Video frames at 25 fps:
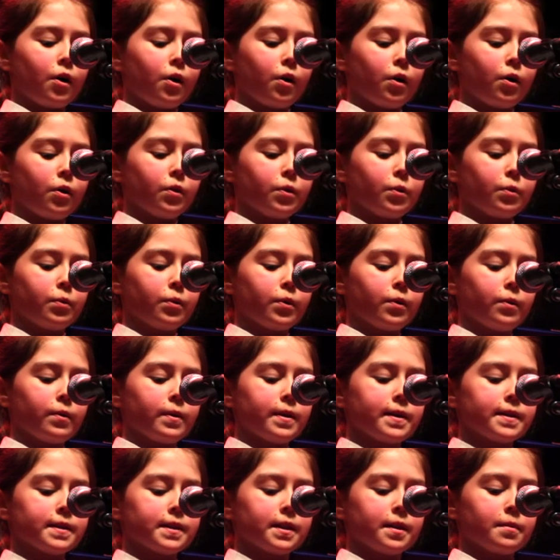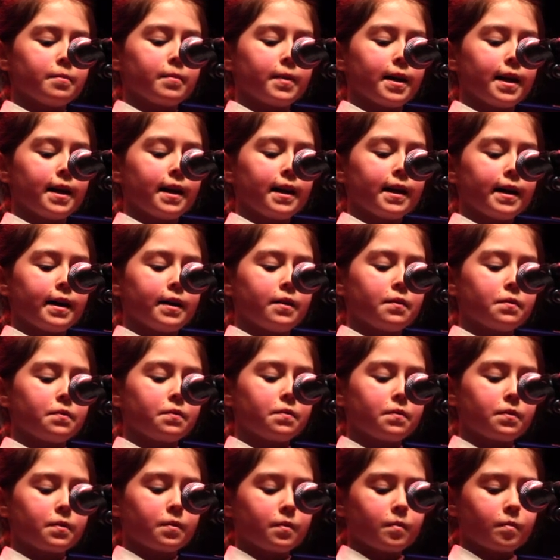all the worries in my
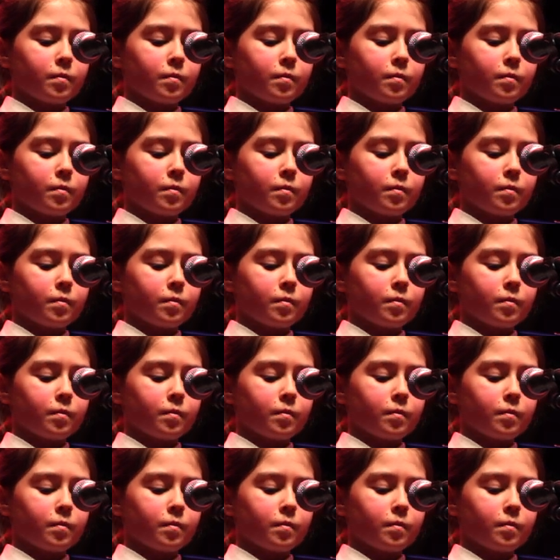life.